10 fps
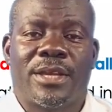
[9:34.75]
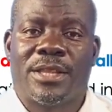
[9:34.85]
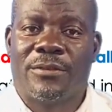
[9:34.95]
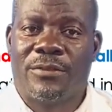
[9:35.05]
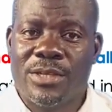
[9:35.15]

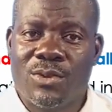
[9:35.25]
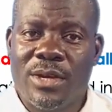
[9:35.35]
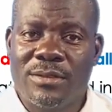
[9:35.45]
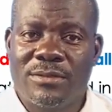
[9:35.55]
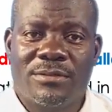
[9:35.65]
The first
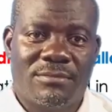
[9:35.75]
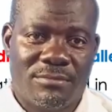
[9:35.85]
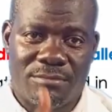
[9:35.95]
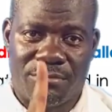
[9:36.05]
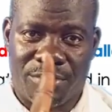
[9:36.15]
one,
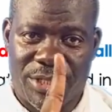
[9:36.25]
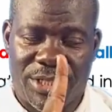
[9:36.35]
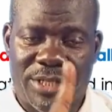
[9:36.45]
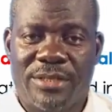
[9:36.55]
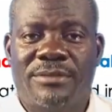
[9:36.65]

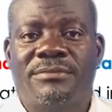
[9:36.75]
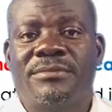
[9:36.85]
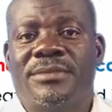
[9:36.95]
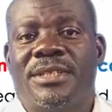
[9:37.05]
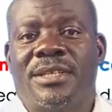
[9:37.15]
Britain.
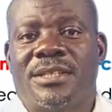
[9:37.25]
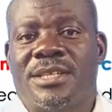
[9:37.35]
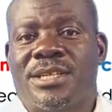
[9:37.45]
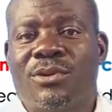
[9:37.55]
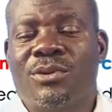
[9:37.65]
The
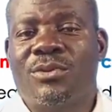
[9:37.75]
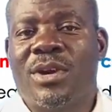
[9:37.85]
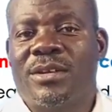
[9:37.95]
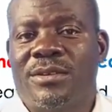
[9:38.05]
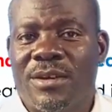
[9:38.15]
second
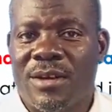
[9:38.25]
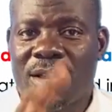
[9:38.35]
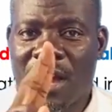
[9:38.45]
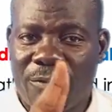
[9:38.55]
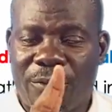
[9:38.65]
one,
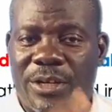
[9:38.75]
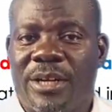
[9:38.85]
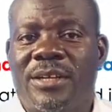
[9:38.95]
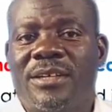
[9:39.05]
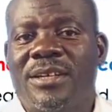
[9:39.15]

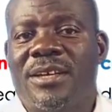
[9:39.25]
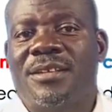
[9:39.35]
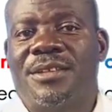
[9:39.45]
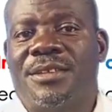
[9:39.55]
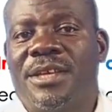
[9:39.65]
Africa.
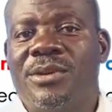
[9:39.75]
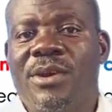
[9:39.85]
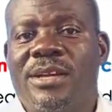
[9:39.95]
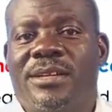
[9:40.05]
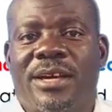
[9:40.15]
The third
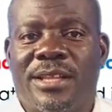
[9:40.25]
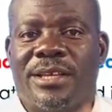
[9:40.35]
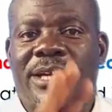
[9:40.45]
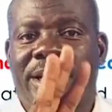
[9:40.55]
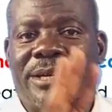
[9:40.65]
one,
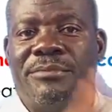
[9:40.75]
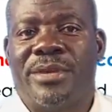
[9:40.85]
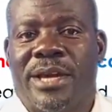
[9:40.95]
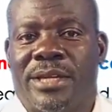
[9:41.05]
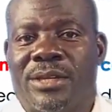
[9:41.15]
the
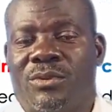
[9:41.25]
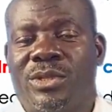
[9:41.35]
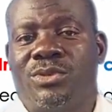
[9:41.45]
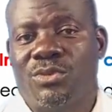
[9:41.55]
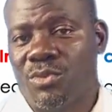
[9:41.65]
Caribbean,
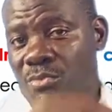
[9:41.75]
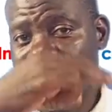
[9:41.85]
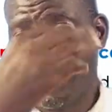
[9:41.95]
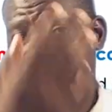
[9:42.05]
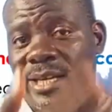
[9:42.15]
which
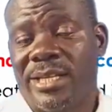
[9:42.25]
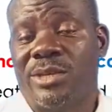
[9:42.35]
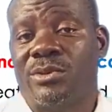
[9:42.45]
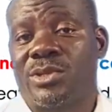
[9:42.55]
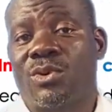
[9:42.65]
by then
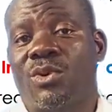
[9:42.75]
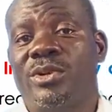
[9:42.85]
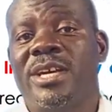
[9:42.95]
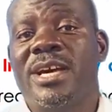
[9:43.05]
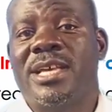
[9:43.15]
it was
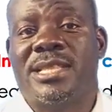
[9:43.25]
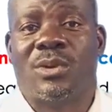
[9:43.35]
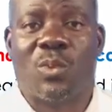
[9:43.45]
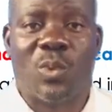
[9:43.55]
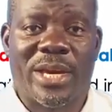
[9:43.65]
called the
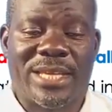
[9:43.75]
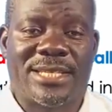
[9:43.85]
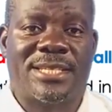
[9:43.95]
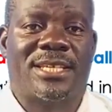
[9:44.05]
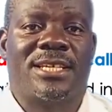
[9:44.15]

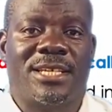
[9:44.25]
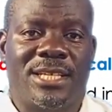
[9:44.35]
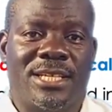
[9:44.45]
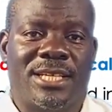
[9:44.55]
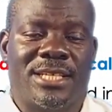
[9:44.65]
West
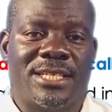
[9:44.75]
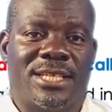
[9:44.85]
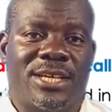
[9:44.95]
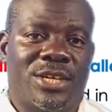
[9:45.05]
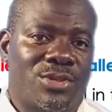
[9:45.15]
Indies.
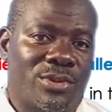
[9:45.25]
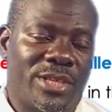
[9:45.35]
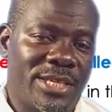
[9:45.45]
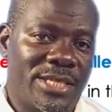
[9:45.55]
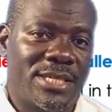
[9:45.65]
So
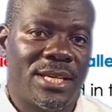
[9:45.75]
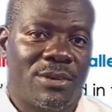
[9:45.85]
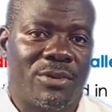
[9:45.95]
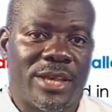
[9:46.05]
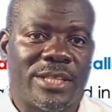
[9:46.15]
these
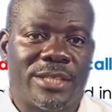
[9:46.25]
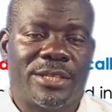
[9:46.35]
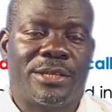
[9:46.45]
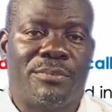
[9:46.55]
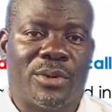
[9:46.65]
were the
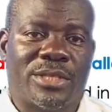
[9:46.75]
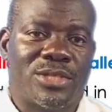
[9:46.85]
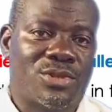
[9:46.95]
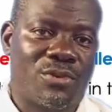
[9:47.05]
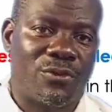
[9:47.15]
3 points.
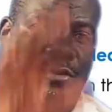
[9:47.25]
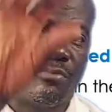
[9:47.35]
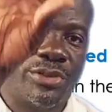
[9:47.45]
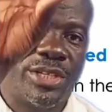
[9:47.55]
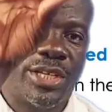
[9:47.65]
So from
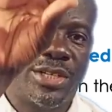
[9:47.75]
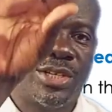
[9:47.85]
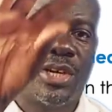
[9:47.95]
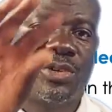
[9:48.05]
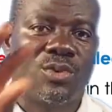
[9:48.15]

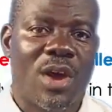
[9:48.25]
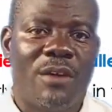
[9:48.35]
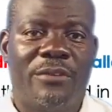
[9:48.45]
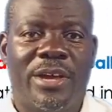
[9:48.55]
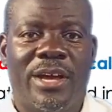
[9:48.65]
Britain to
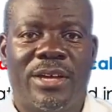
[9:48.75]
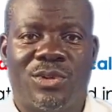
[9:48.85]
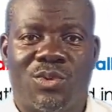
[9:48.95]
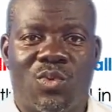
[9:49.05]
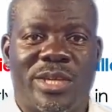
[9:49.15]
Africa
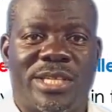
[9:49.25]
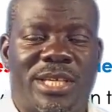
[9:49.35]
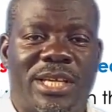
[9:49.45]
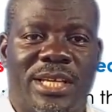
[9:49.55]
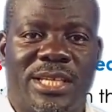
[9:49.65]
to
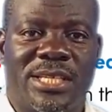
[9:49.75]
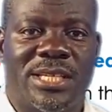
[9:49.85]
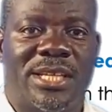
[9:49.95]
West Indies.